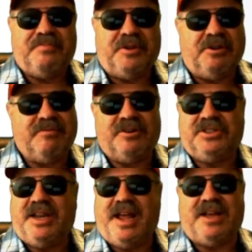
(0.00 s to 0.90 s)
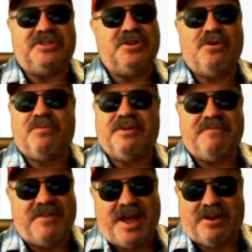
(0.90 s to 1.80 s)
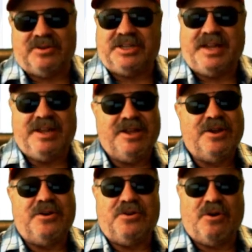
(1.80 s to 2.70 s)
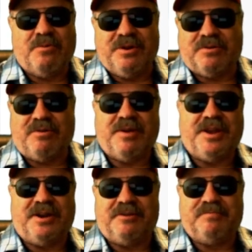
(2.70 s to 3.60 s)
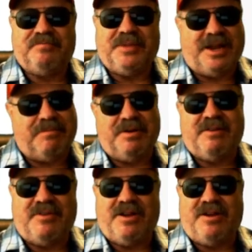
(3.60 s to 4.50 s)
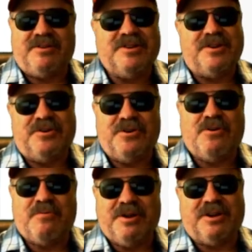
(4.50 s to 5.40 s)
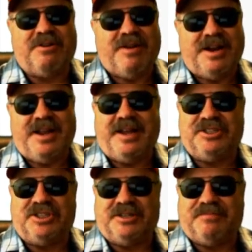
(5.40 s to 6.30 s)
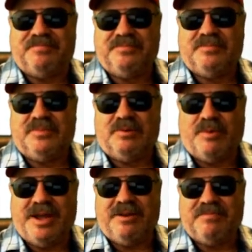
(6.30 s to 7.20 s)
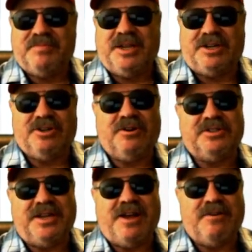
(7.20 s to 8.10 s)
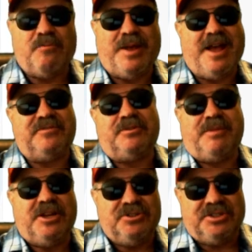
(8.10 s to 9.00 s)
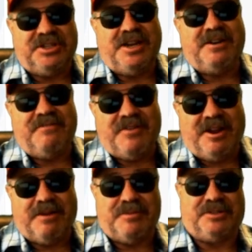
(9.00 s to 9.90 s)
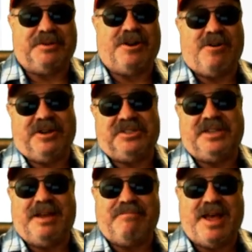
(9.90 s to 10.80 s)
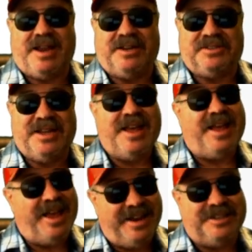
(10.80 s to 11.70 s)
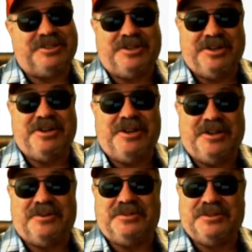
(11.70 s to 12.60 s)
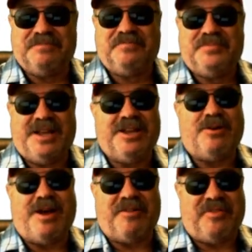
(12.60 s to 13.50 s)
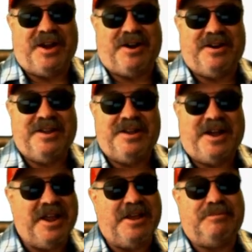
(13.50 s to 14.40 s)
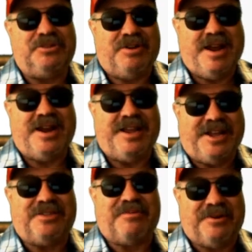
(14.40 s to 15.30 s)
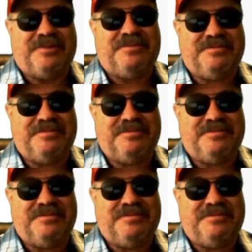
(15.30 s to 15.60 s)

The university has no real faculty, no real curriculum, and above all, no real accreditation. Well, it turns out we have some interesting developments regarding St. Magnus, and it's good news. Hello out there. I am trying to get through.